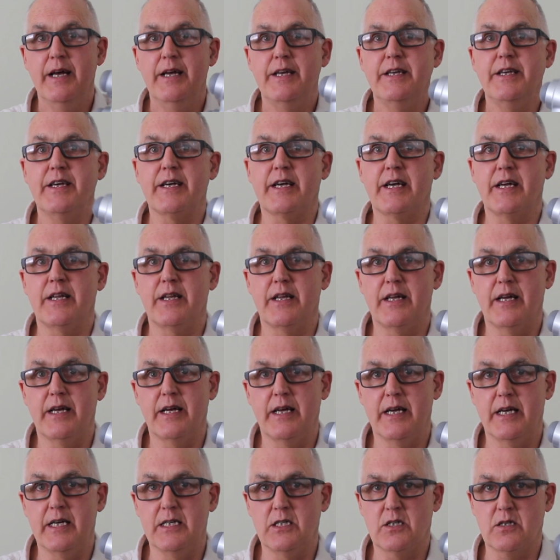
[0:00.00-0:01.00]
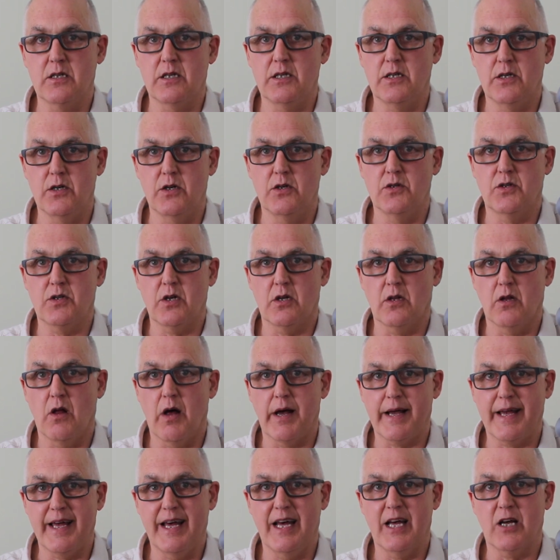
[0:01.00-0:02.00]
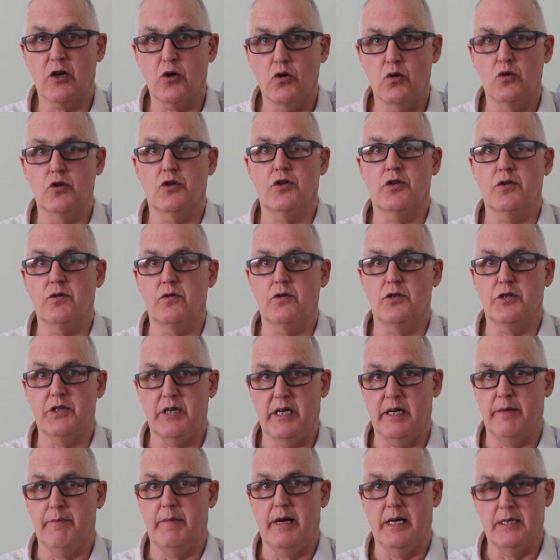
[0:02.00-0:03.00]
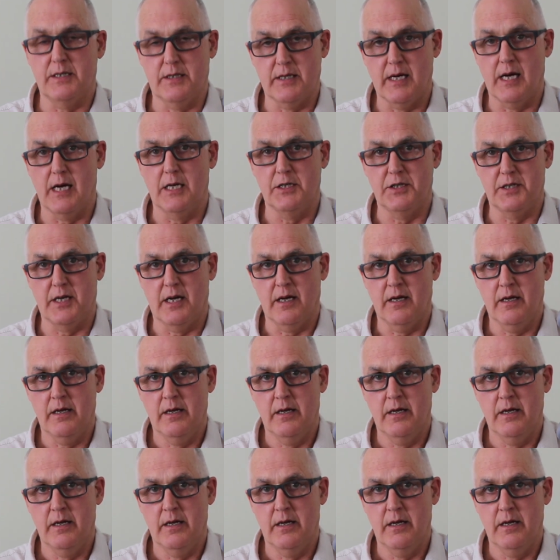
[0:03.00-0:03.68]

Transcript: you can easily use it like a cushion or chair massager.